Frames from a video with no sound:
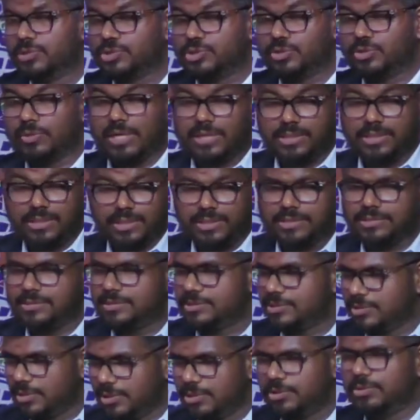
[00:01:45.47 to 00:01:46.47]
to 100 years,
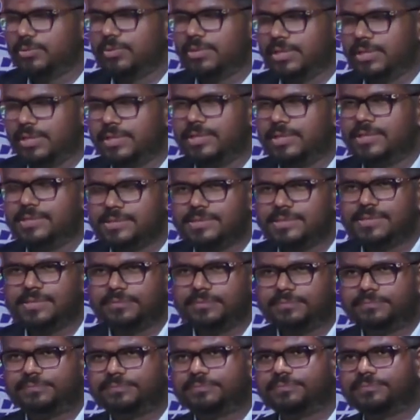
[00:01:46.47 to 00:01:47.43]
it's not 200 years.